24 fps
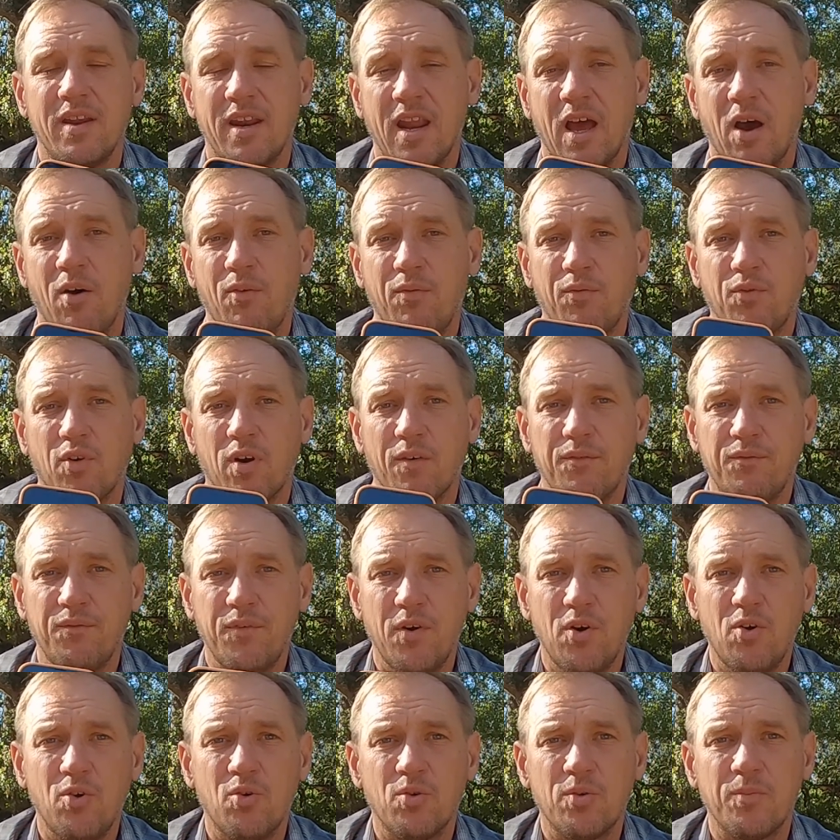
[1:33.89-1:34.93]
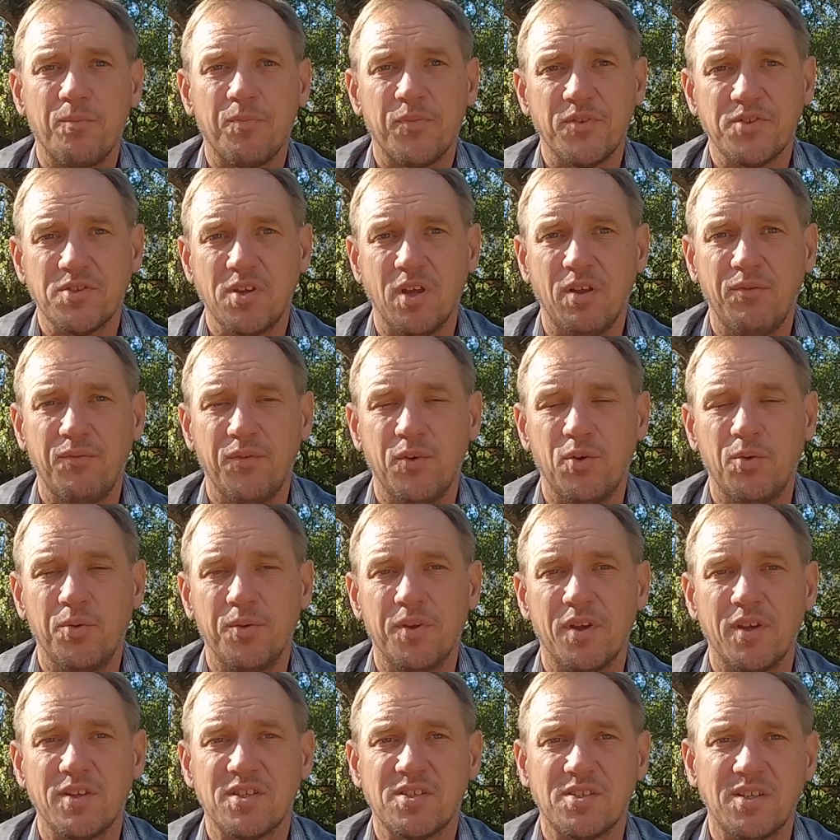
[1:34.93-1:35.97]
Now, for a phone, cell
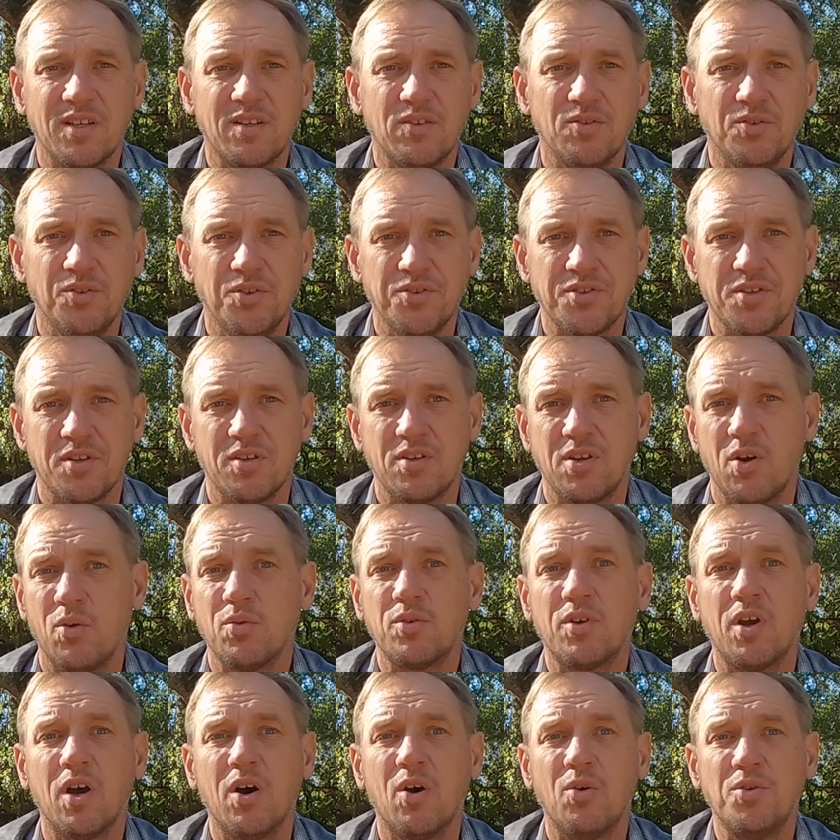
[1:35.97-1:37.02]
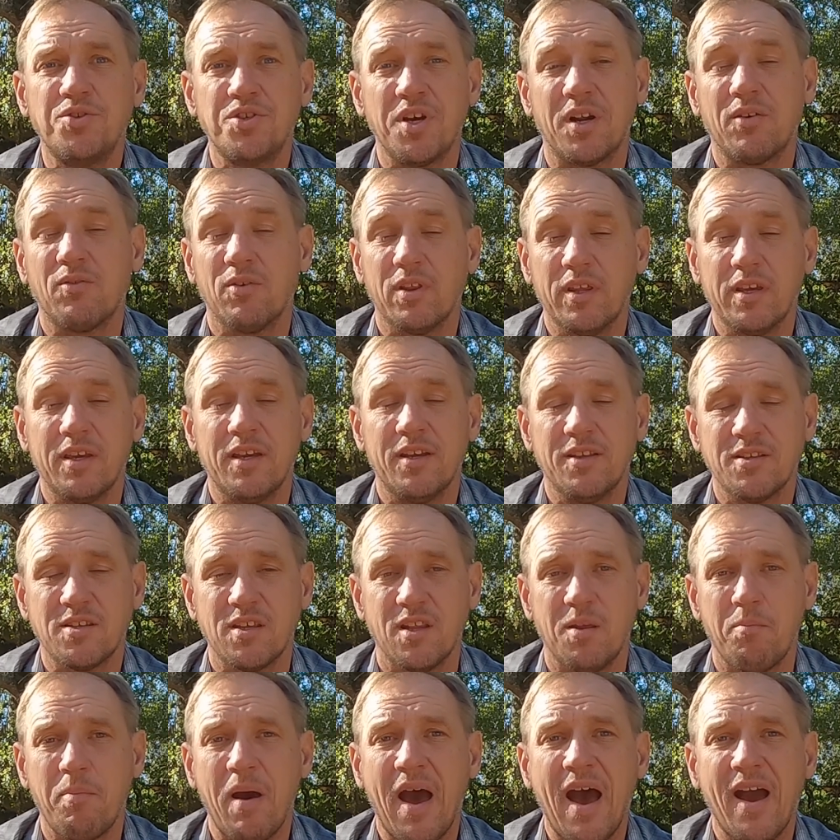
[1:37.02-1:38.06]
phone signals don't go generally into
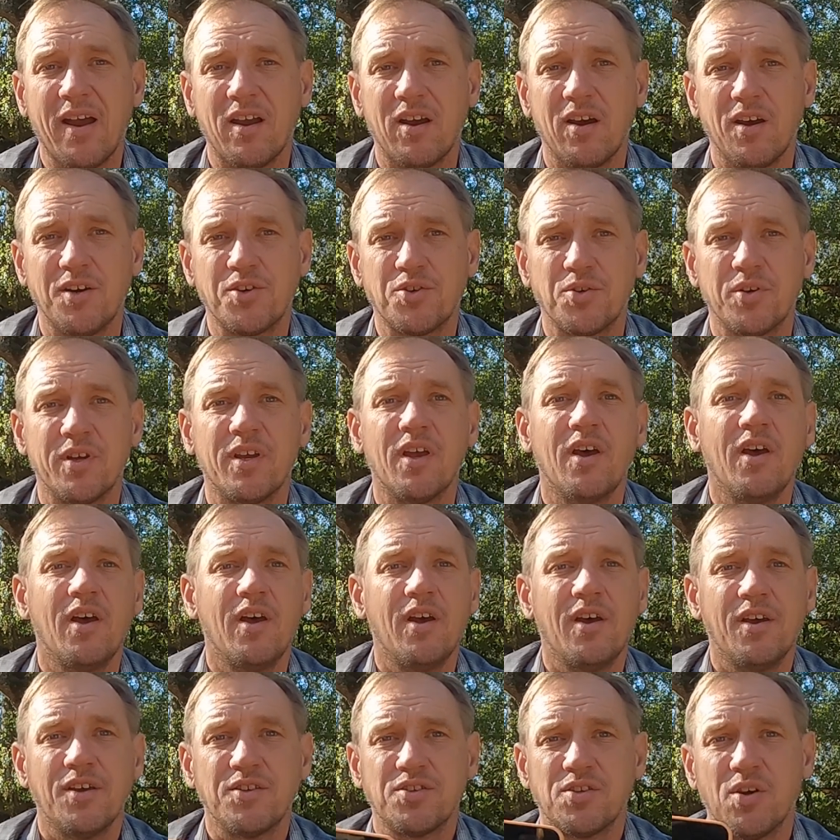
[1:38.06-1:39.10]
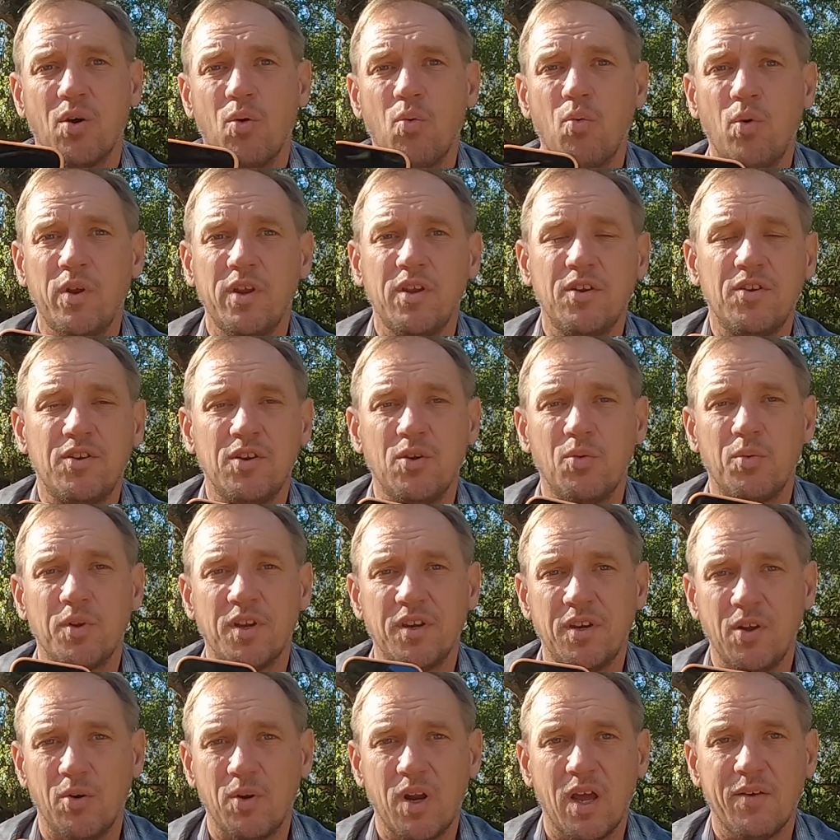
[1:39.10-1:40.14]
the backcountry. So, what do you do when
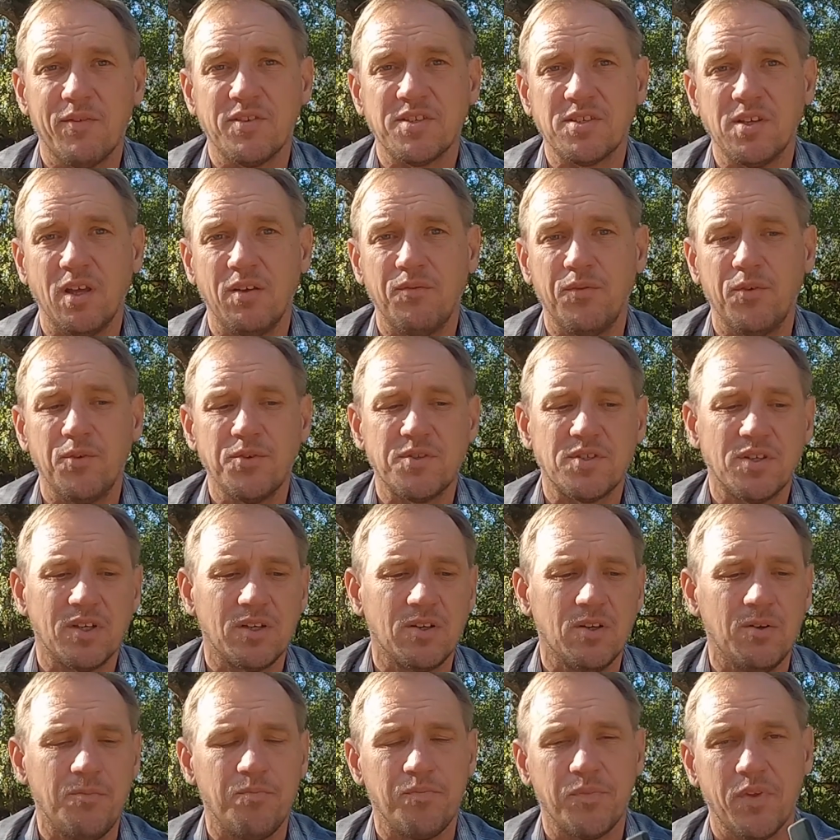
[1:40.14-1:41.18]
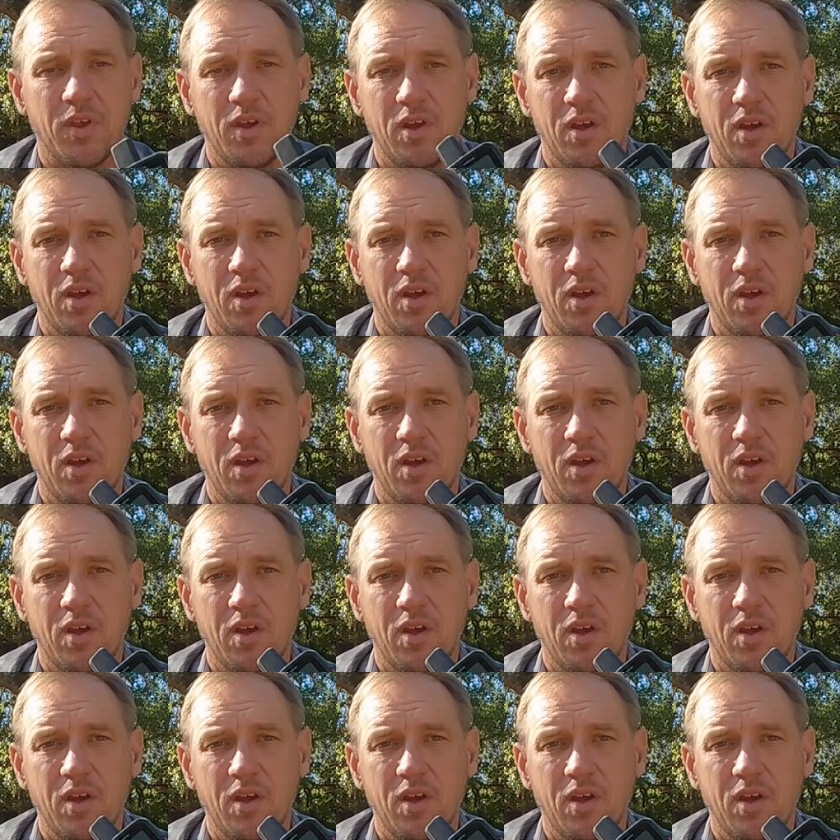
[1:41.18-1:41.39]
you don't have a cell phone signal?